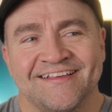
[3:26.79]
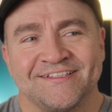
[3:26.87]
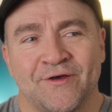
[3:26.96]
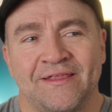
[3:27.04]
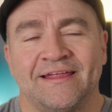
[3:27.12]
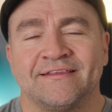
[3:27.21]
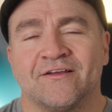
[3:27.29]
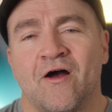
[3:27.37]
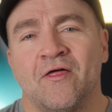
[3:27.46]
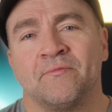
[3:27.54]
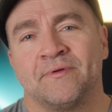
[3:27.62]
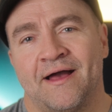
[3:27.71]
I like to
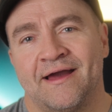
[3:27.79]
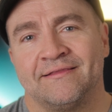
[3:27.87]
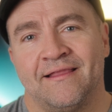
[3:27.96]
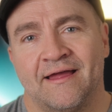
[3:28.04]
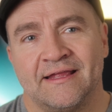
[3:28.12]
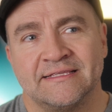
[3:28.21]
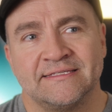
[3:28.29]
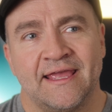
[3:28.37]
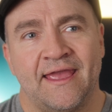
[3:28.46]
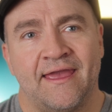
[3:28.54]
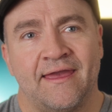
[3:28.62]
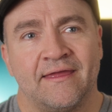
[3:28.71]
call them guidelines,
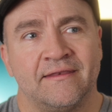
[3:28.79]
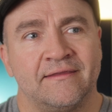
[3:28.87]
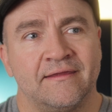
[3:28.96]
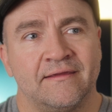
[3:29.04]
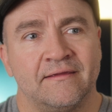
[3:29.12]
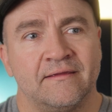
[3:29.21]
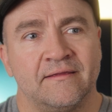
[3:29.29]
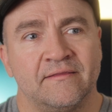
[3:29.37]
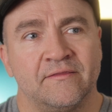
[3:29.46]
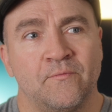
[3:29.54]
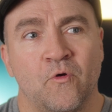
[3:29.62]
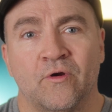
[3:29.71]
and
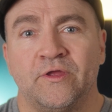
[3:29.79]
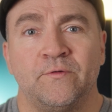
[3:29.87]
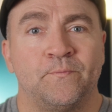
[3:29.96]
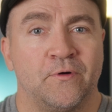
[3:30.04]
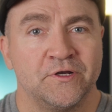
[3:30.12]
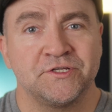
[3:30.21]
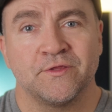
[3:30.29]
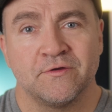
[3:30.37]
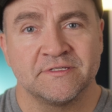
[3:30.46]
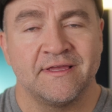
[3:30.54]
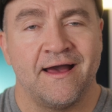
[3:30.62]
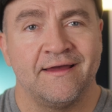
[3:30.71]
the more you push
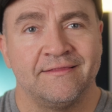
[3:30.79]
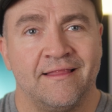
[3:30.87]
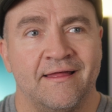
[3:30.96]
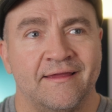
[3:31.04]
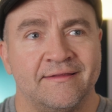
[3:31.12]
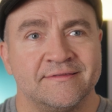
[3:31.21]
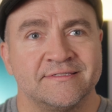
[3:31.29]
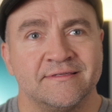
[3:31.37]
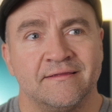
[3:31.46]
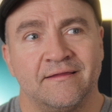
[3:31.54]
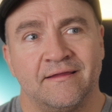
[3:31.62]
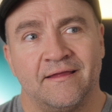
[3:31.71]
those guidelines,
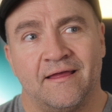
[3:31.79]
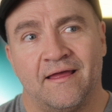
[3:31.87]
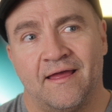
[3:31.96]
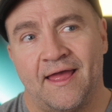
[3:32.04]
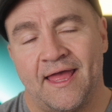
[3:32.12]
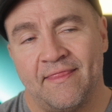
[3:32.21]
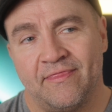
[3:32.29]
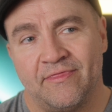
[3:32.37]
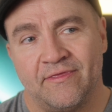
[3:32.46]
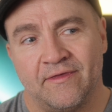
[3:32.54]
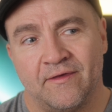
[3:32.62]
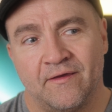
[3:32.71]

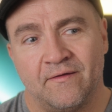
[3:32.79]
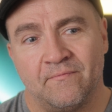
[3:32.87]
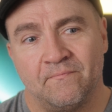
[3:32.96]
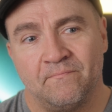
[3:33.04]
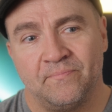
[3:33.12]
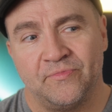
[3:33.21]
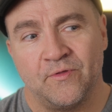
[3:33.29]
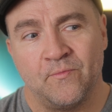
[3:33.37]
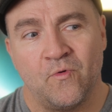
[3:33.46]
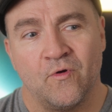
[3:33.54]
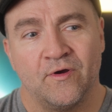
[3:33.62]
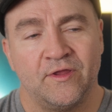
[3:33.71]
the
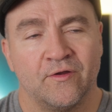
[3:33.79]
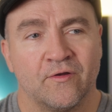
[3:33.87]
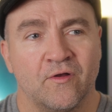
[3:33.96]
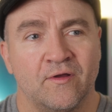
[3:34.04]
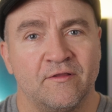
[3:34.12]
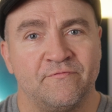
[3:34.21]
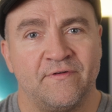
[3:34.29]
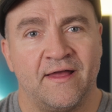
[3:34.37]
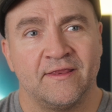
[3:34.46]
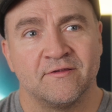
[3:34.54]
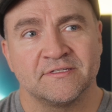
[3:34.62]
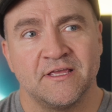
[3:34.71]
more you're going to
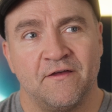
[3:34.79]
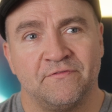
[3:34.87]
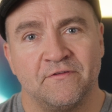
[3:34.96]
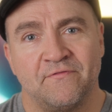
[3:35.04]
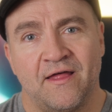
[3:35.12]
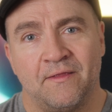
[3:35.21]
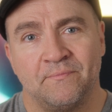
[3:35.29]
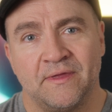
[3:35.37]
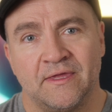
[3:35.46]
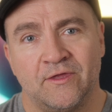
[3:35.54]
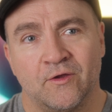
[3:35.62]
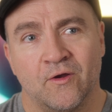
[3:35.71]
find yourself
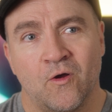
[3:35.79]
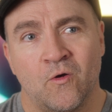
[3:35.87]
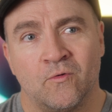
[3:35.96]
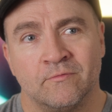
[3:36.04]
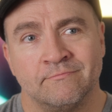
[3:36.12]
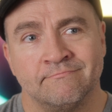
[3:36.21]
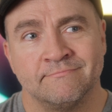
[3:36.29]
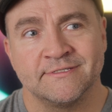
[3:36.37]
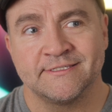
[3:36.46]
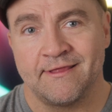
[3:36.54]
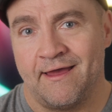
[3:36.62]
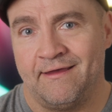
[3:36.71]
developing your own
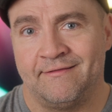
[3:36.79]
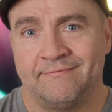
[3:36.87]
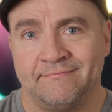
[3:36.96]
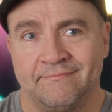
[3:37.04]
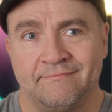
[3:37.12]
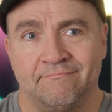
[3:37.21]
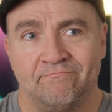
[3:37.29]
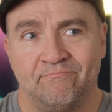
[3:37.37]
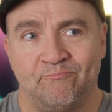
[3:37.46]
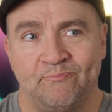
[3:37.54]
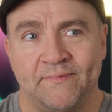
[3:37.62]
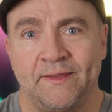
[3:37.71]
style,
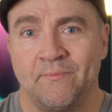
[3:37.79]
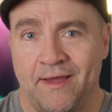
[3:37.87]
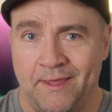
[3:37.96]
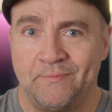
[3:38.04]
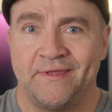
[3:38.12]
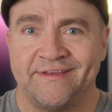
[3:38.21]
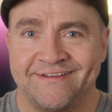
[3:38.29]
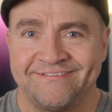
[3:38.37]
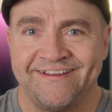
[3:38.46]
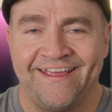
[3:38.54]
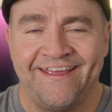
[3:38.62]
in my opinion.